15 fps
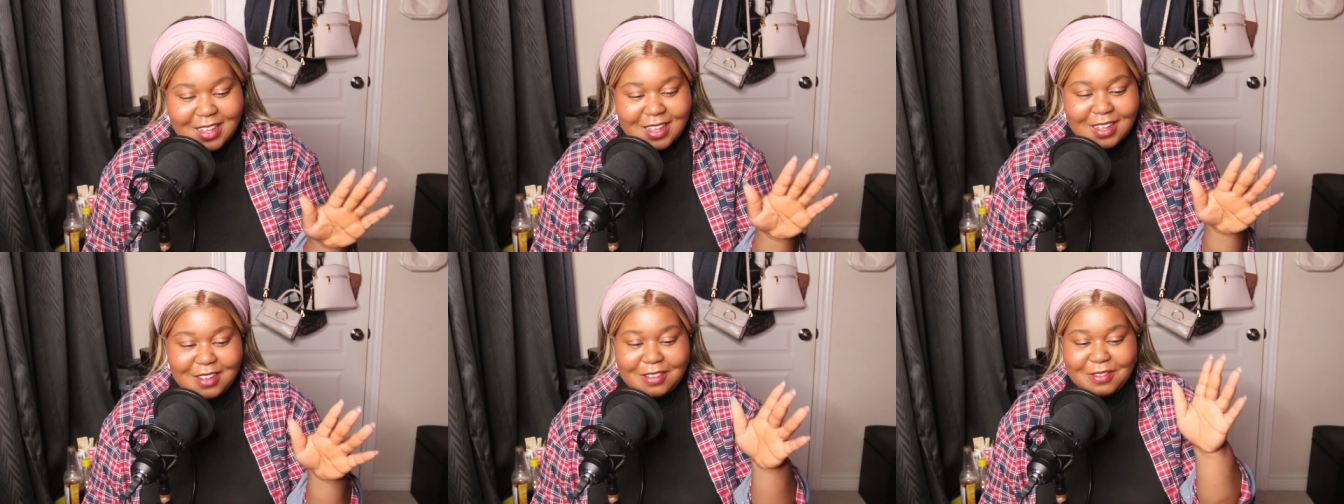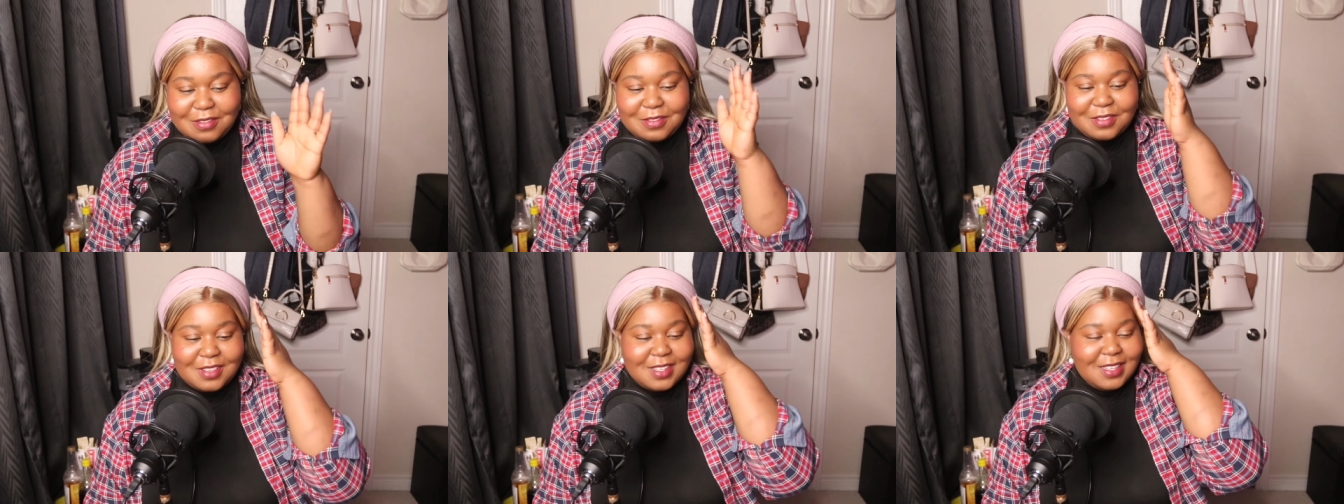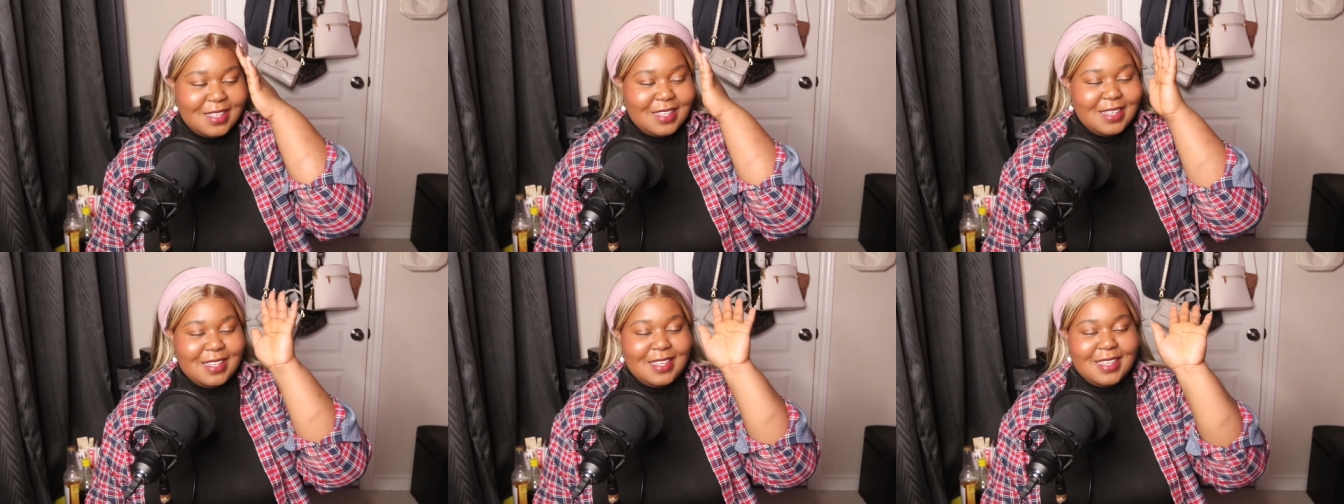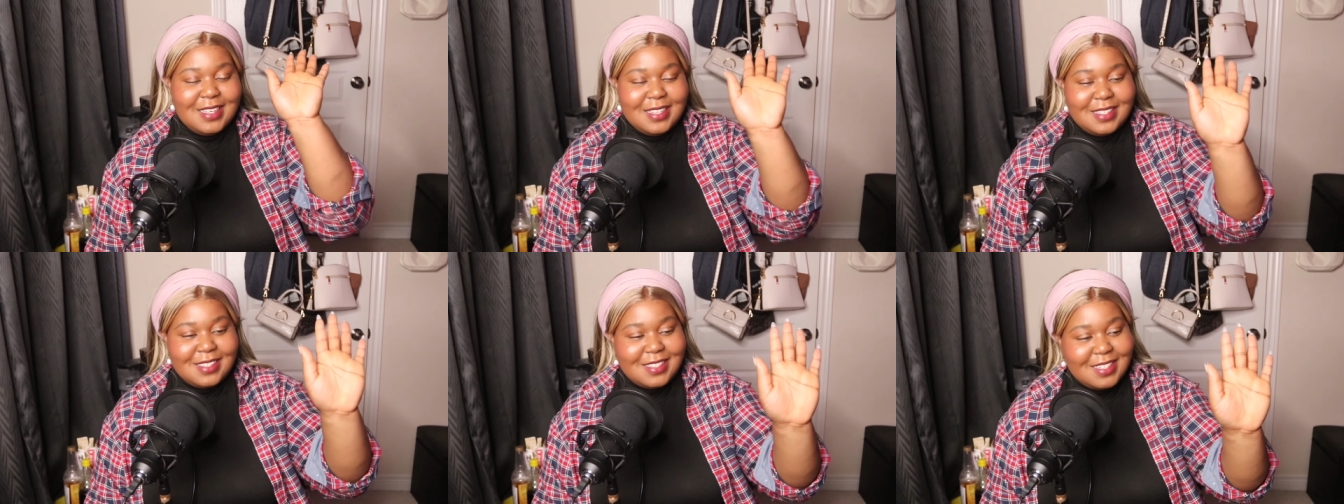of
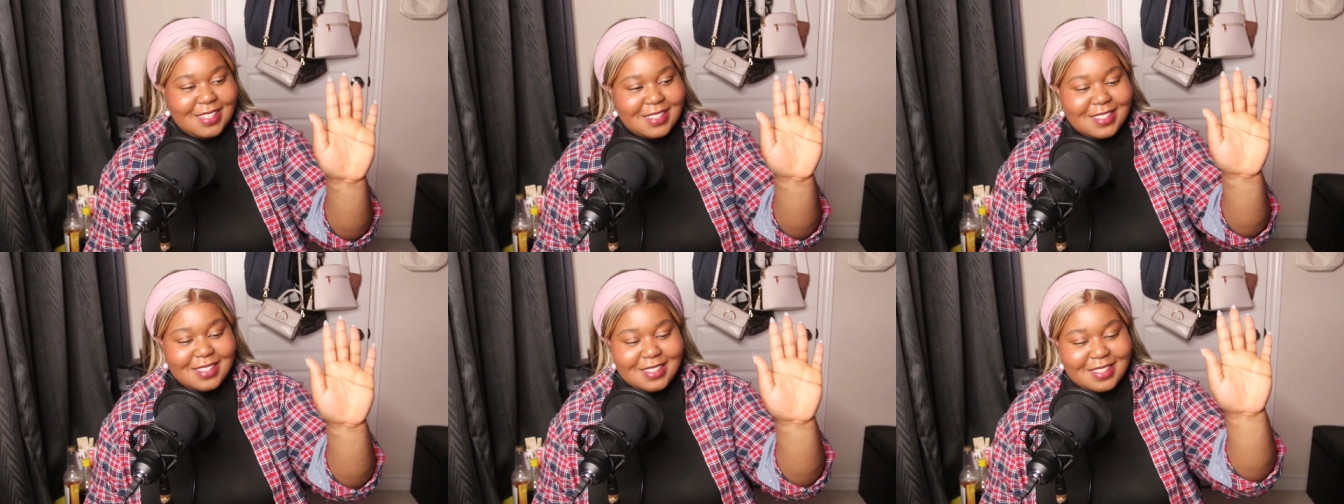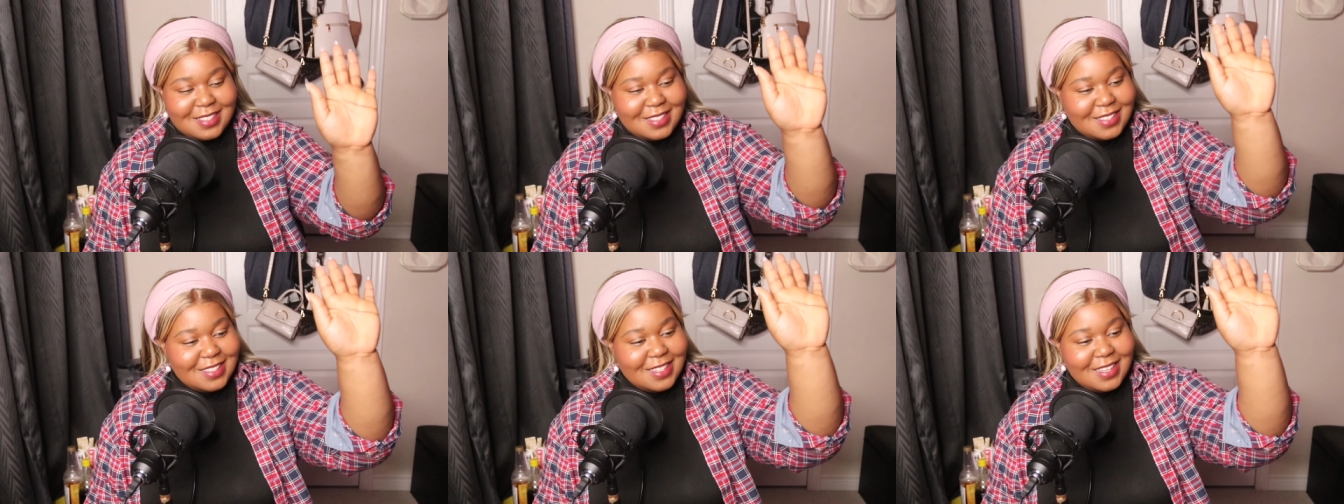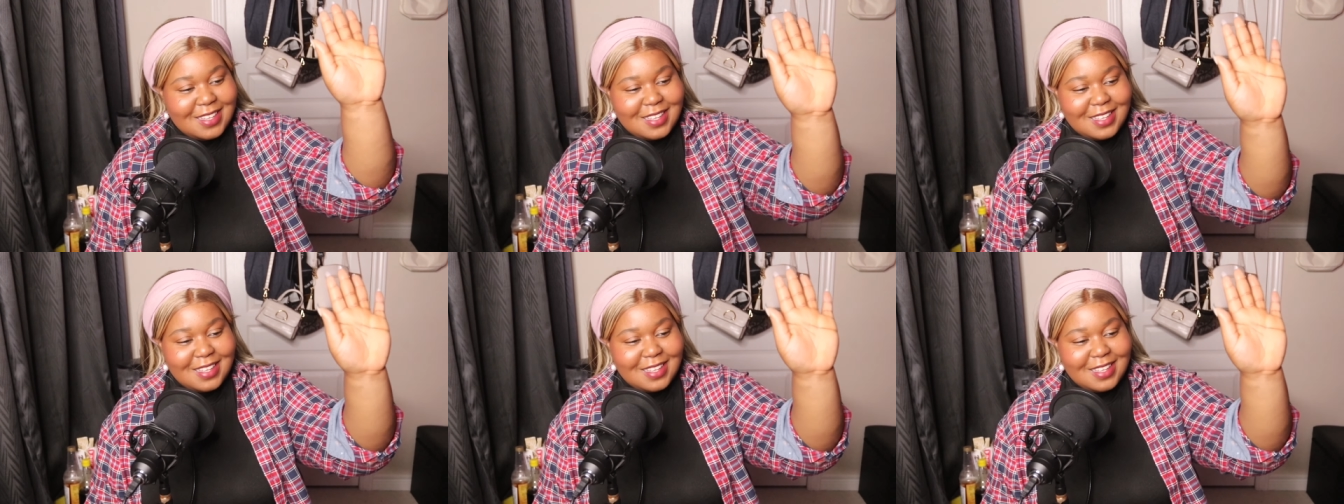Jesus